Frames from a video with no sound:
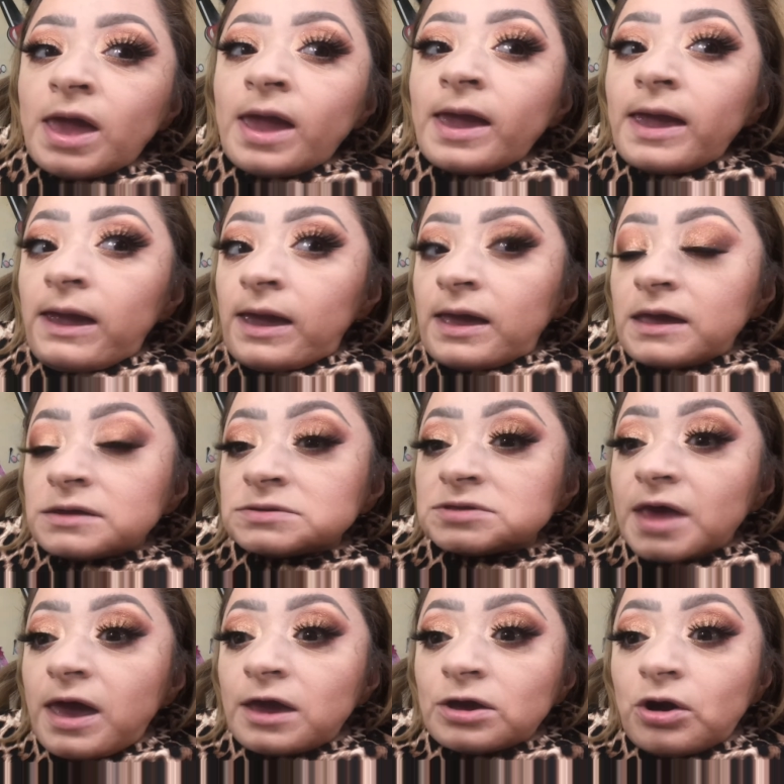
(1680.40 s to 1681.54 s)
and
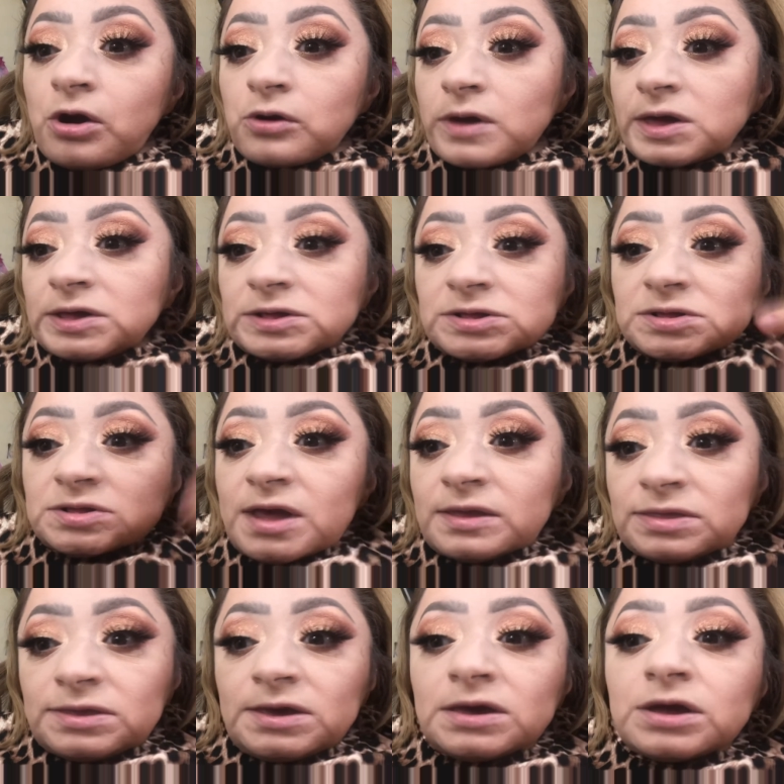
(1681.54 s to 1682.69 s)
I already
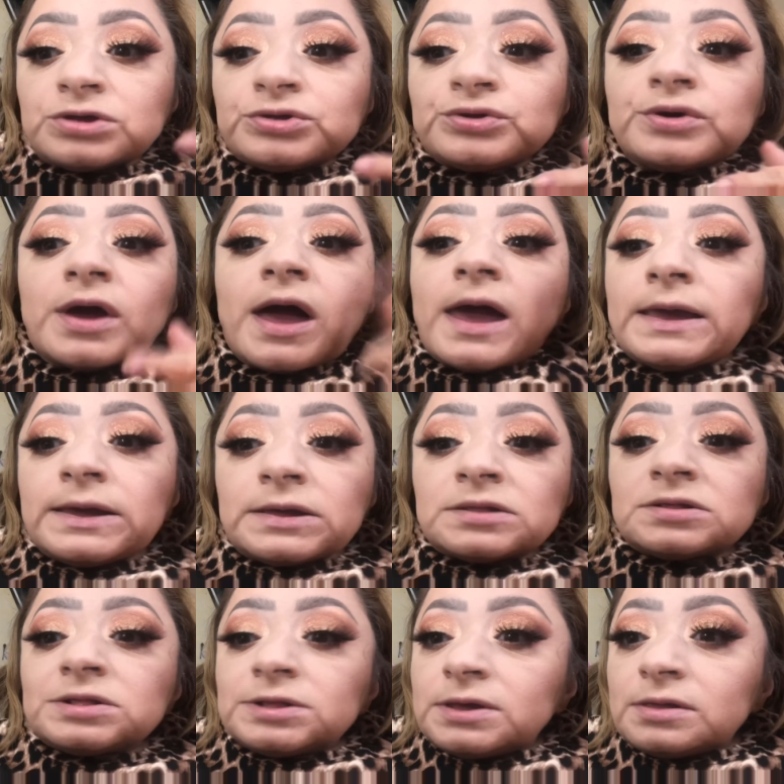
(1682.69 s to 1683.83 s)
set the under eye
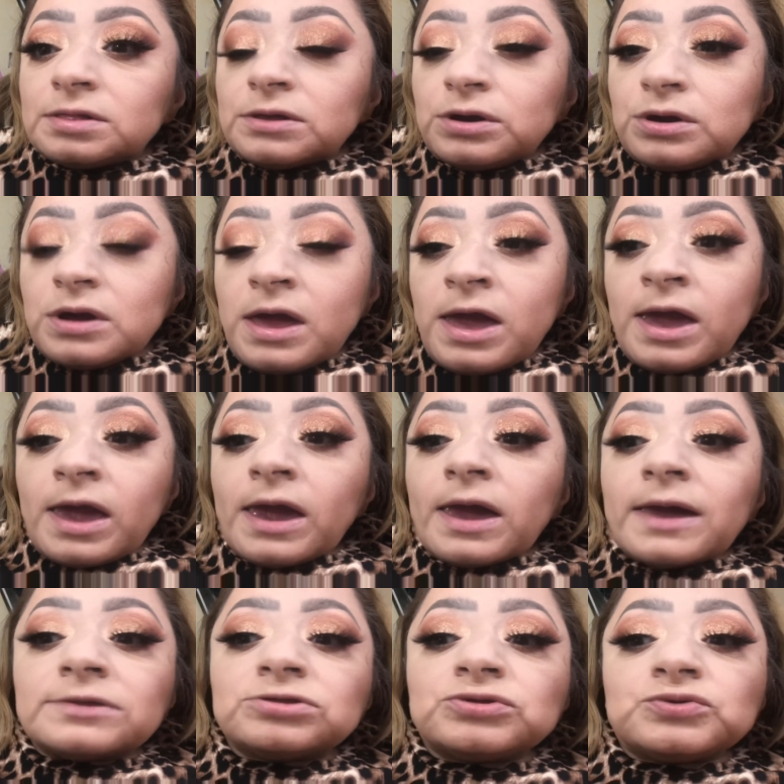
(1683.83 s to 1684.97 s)
concealer
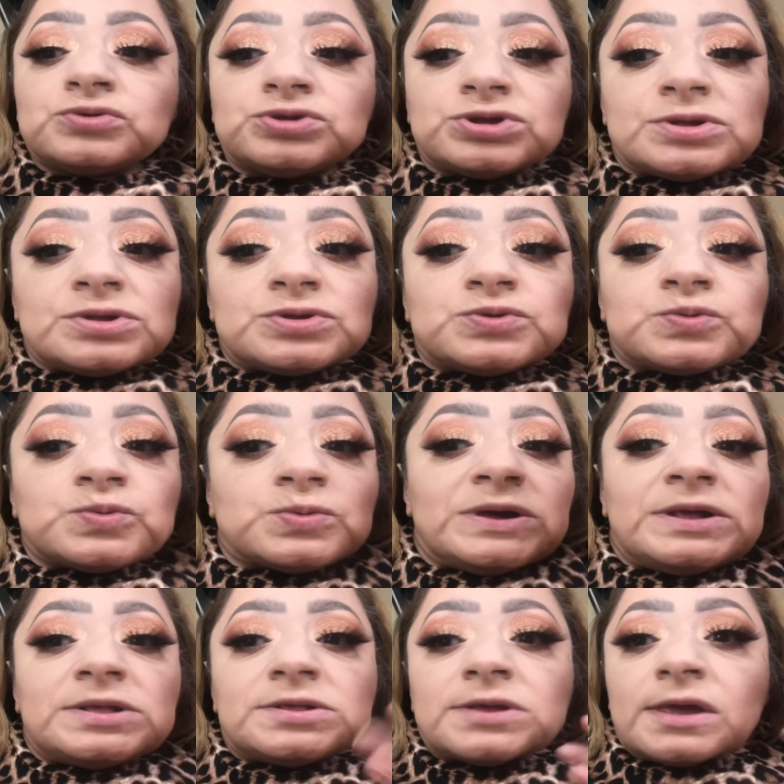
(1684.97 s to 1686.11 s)
and just
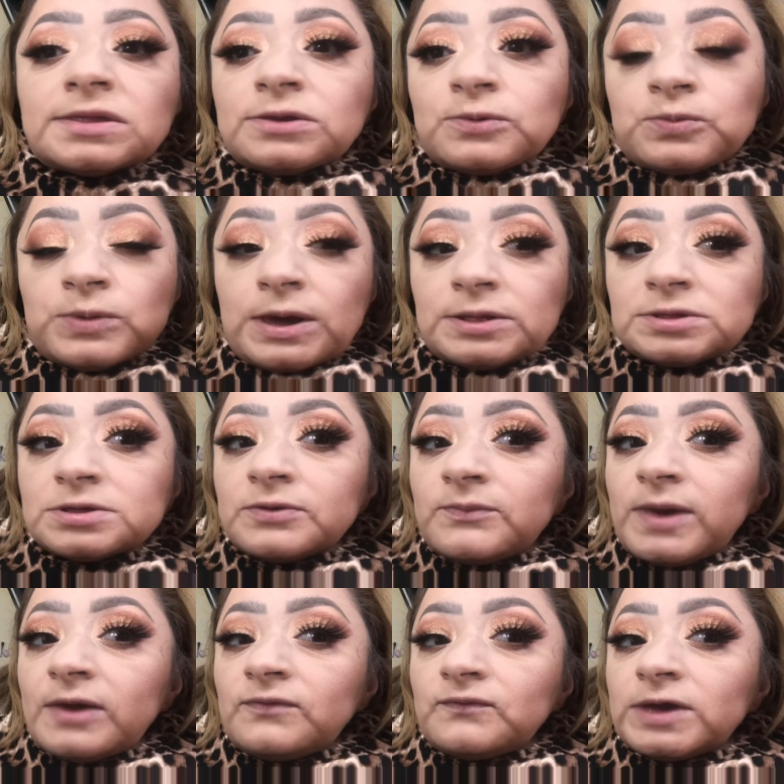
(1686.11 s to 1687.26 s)
reset the rest of
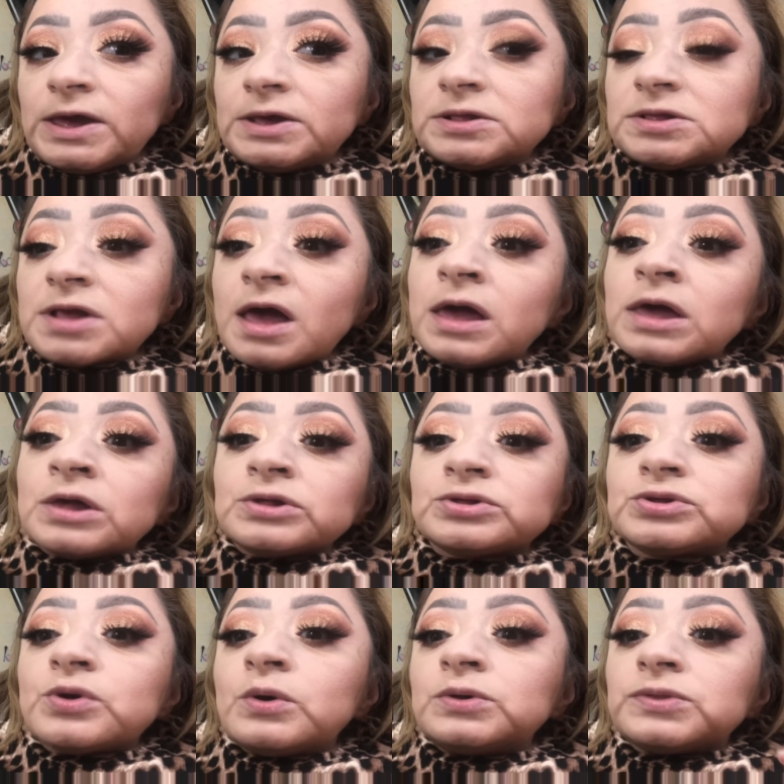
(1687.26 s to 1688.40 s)
my face
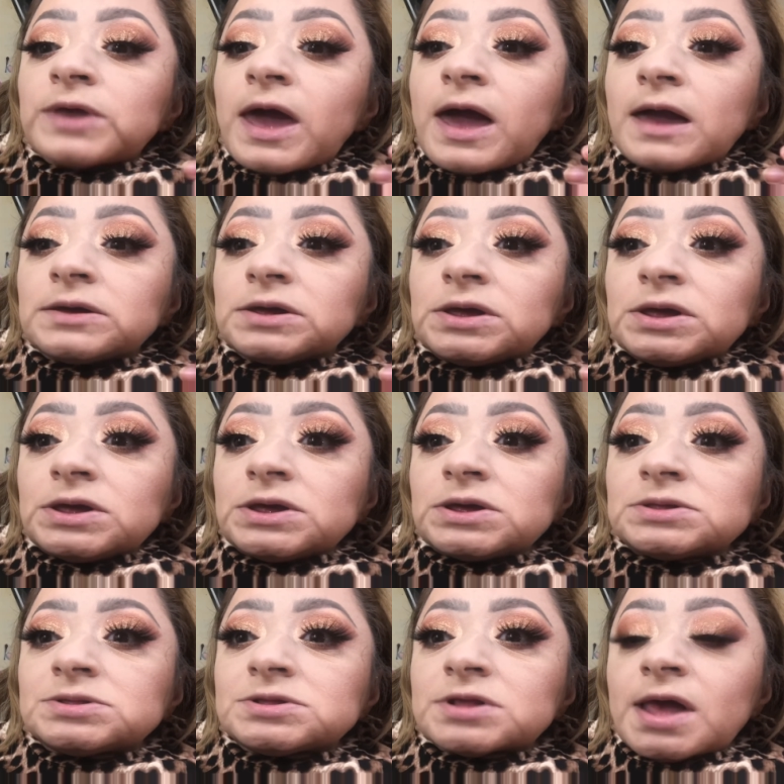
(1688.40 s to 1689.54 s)
so that
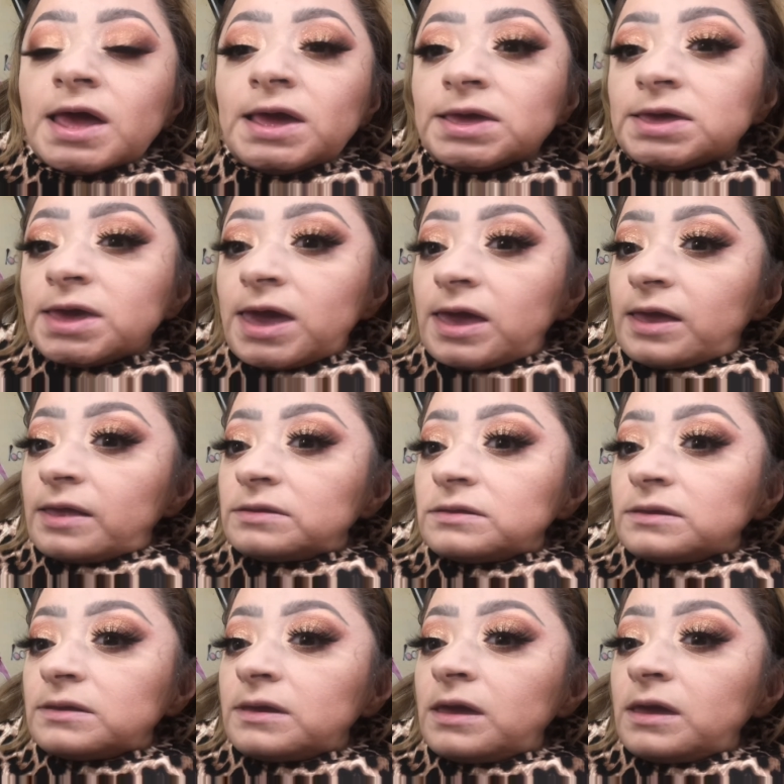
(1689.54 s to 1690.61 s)
it's again